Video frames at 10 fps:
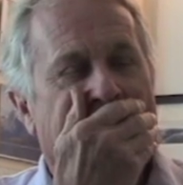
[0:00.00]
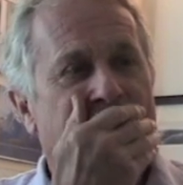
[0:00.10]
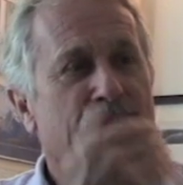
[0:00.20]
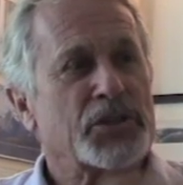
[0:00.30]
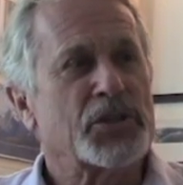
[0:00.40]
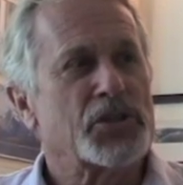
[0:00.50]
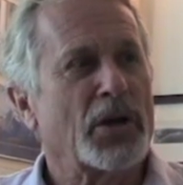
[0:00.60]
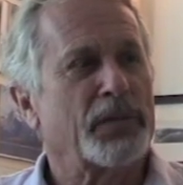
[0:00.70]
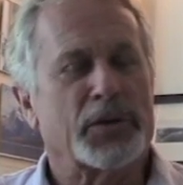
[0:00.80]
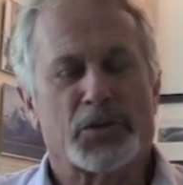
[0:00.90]
fish and
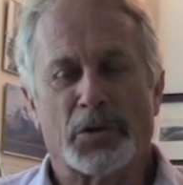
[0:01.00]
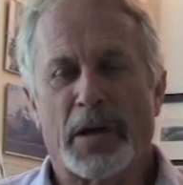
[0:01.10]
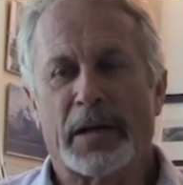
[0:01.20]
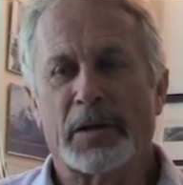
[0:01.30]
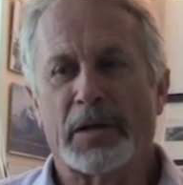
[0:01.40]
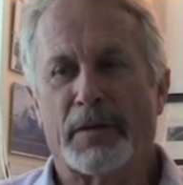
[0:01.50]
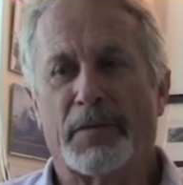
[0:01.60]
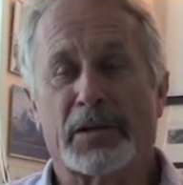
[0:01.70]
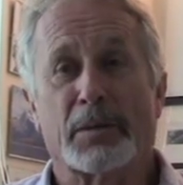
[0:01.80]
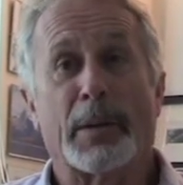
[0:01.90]
shellfish are not
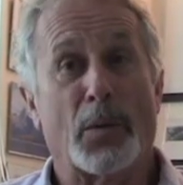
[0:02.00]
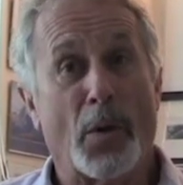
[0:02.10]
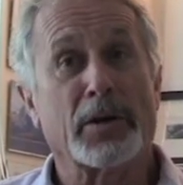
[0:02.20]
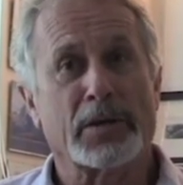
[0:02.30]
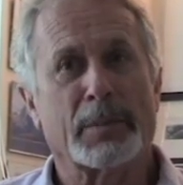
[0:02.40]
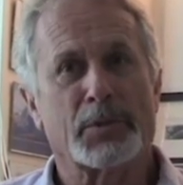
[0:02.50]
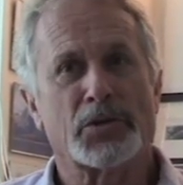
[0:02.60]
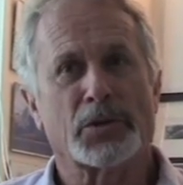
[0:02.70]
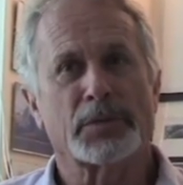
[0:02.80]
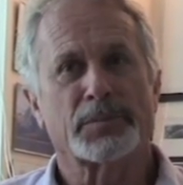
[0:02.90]
affected by water
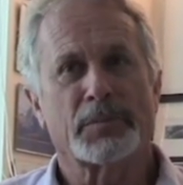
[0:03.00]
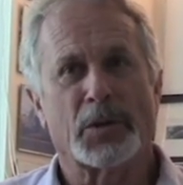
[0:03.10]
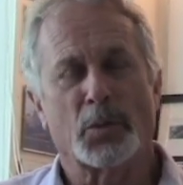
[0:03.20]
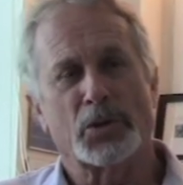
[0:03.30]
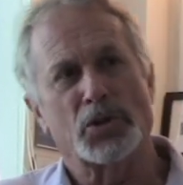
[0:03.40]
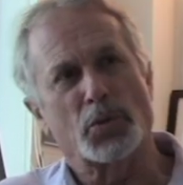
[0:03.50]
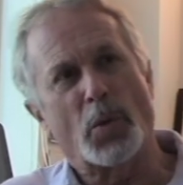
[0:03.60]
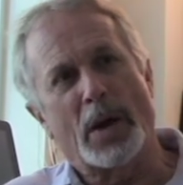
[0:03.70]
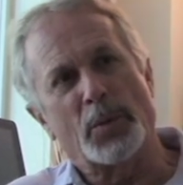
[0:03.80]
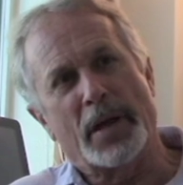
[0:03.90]
temperature, and which is
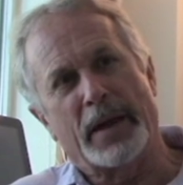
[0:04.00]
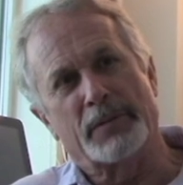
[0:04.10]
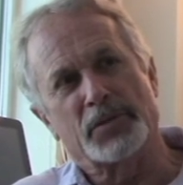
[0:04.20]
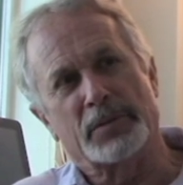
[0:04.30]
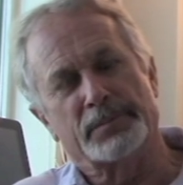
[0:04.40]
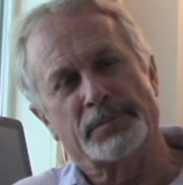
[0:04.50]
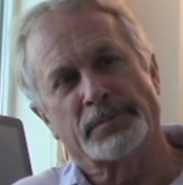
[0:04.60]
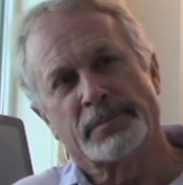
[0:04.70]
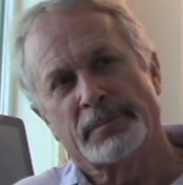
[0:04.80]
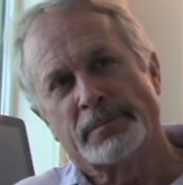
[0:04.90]
why we have some
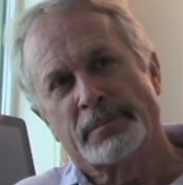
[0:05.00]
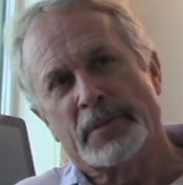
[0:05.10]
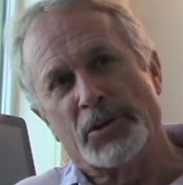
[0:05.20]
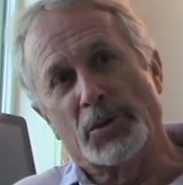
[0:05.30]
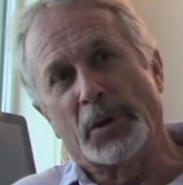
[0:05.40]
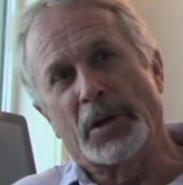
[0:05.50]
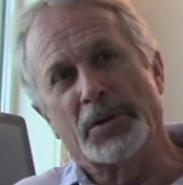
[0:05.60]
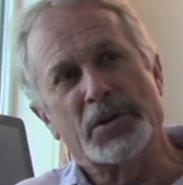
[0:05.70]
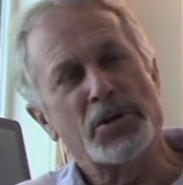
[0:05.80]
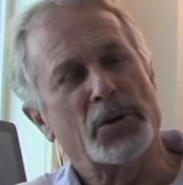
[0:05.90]
during El
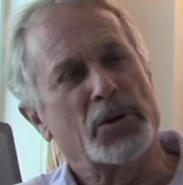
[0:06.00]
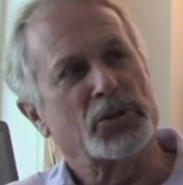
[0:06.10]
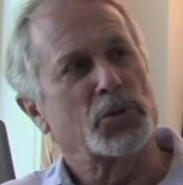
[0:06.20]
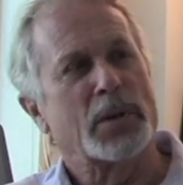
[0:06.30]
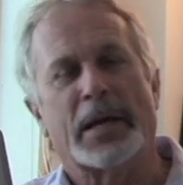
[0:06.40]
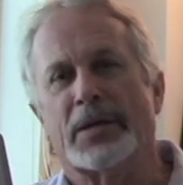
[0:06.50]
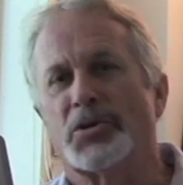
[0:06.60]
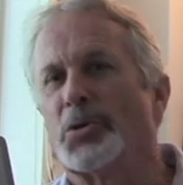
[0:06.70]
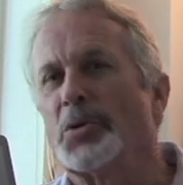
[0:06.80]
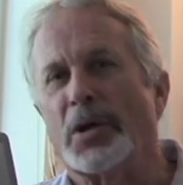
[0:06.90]
Nino years, we get
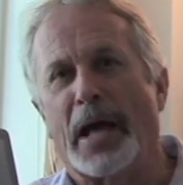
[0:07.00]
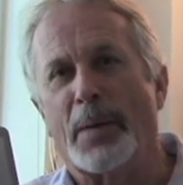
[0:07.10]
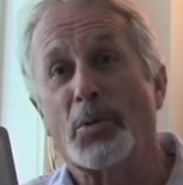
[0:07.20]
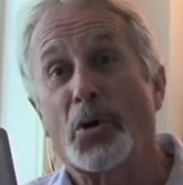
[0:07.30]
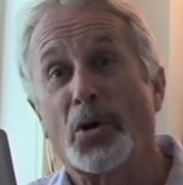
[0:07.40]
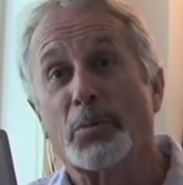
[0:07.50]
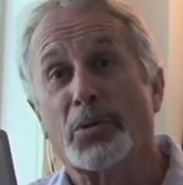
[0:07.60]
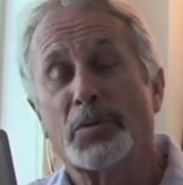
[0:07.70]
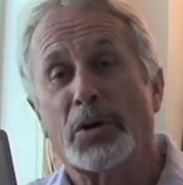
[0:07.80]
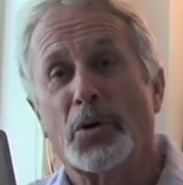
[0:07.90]
tuna and albacore
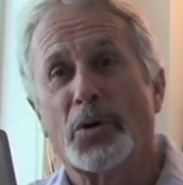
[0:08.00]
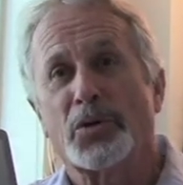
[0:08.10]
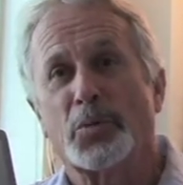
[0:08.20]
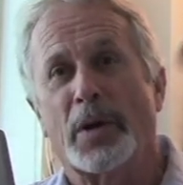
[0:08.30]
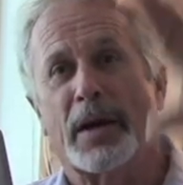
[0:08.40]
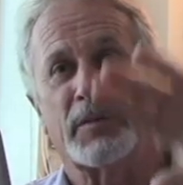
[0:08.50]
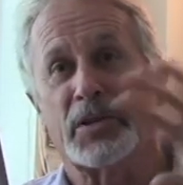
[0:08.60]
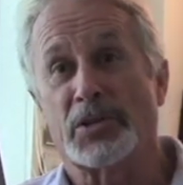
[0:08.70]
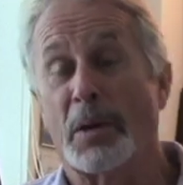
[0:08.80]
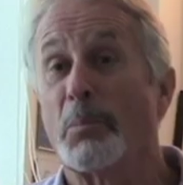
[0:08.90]
moving north. We have
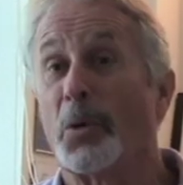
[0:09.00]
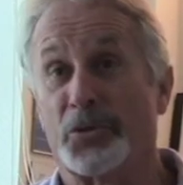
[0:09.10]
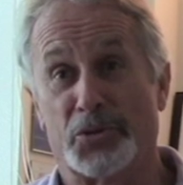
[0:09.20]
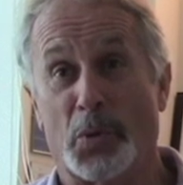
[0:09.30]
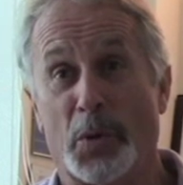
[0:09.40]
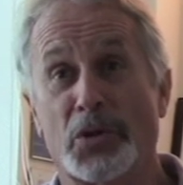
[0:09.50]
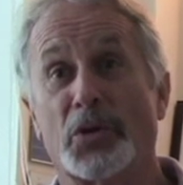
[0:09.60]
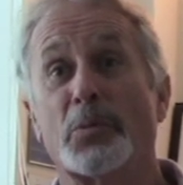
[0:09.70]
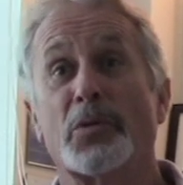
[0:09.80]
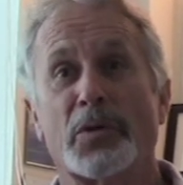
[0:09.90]
these Humboldt squid
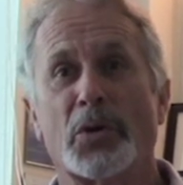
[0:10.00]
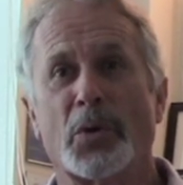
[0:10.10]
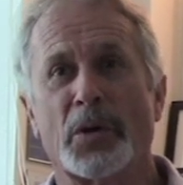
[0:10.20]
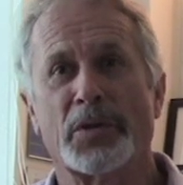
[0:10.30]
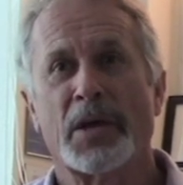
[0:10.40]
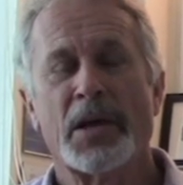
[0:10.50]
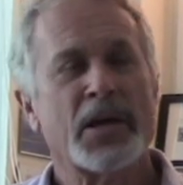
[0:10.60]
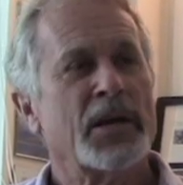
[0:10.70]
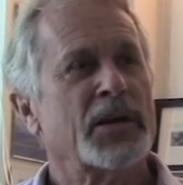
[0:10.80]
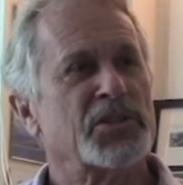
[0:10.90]
that are moving north.
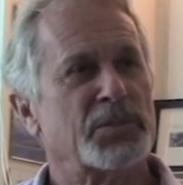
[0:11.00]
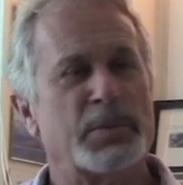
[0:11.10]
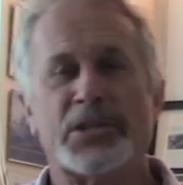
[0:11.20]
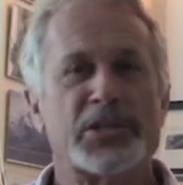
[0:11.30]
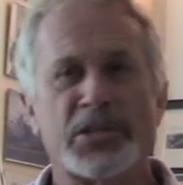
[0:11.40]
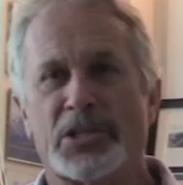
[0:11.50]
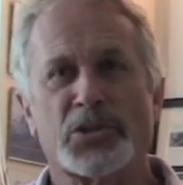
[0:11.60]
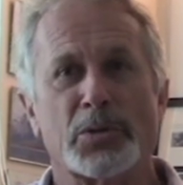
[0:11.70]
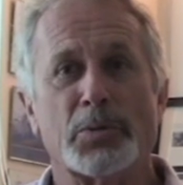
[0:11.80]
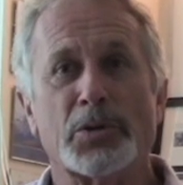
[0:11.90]
Species
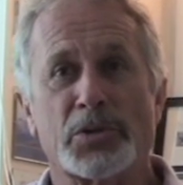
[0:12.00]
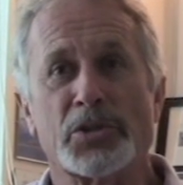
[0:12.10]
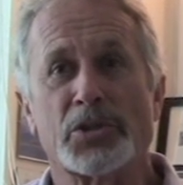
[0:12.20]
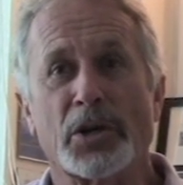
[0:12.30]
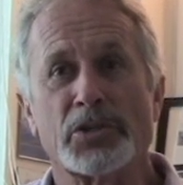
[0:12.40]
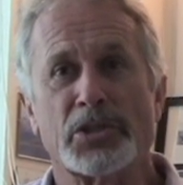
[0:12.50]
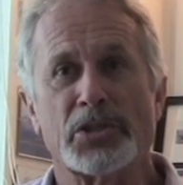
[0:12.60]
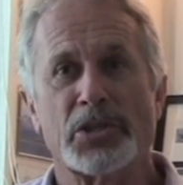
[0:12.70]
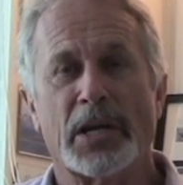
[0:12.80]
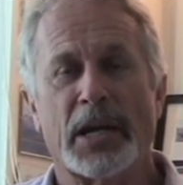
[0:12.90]
distribution starts to
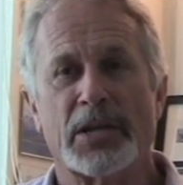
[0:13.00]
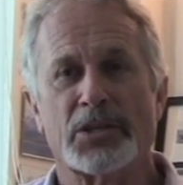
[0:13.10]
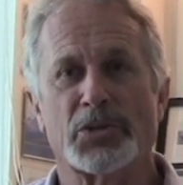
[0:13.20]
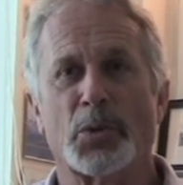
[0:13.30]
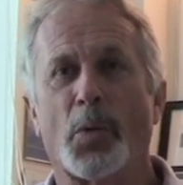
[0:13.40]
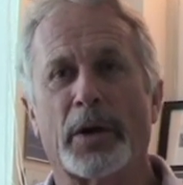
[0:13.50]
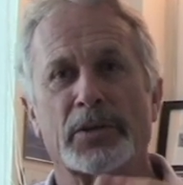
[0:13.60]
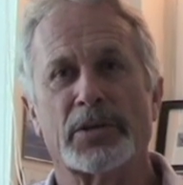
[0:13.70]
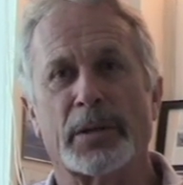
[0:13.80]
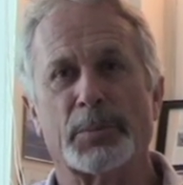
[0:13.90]
change as the
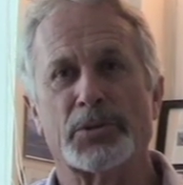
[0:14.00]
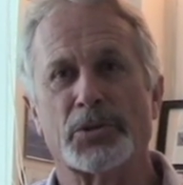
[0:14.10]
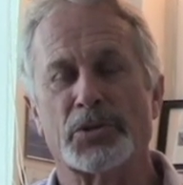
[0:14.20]
water temperature